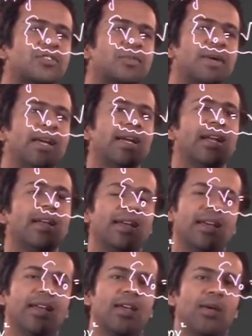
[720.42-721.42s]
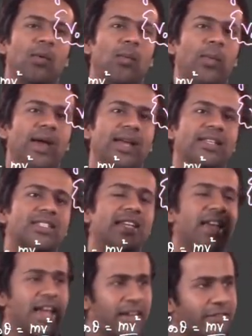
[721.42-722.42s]
the speed which,
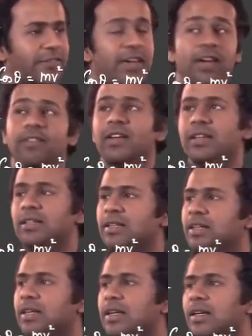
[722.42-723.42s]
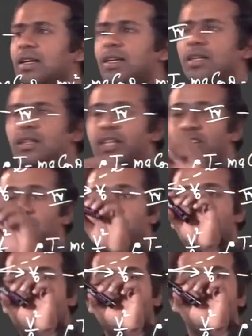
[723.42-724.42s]
if given, this
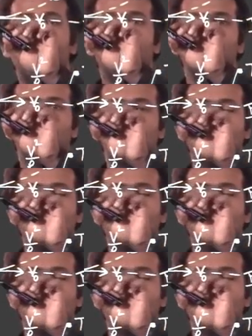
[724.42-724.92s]
pendulum